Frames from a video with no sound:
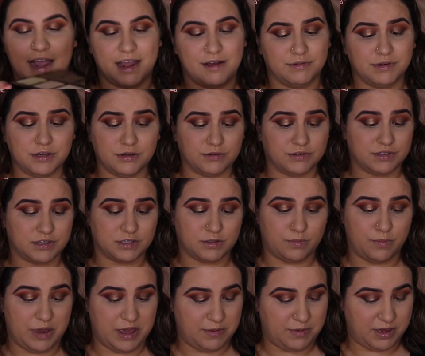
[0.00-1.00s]
I haven't used this
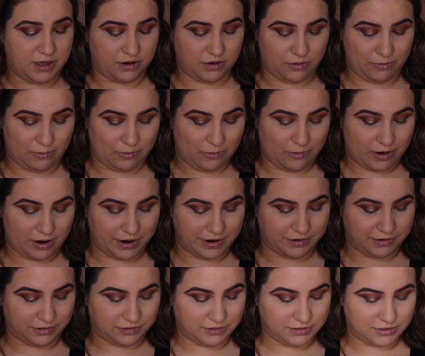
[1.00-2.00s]
baby in a
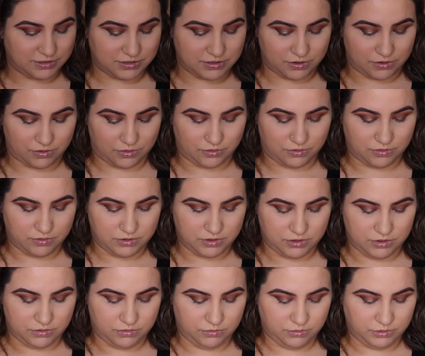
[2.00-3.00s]
while, so
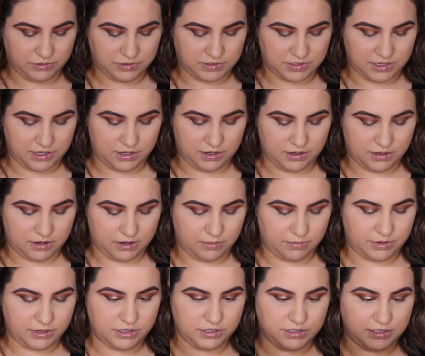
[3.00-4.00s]
we'll see. I'm
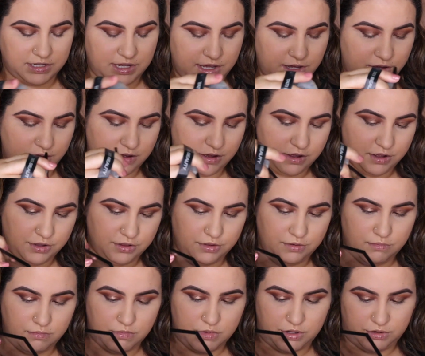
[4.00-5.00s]
gonna take
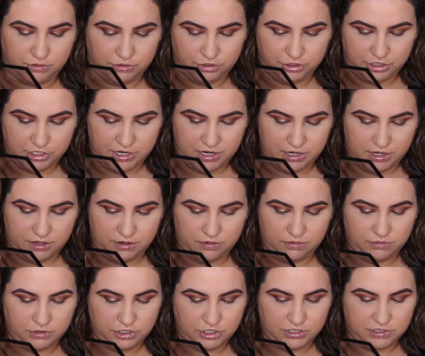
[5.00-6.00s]
the middle shade,
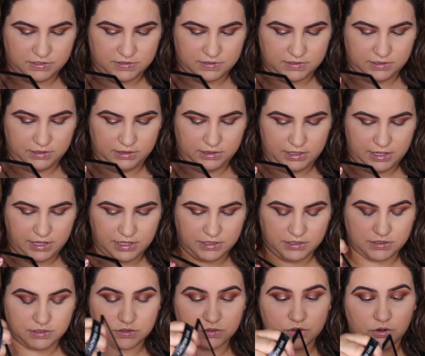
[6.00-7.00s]
which is Light
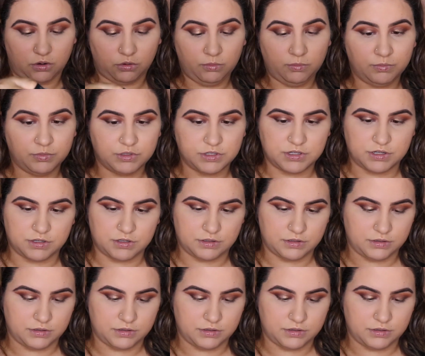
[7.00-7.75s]
Sculpt.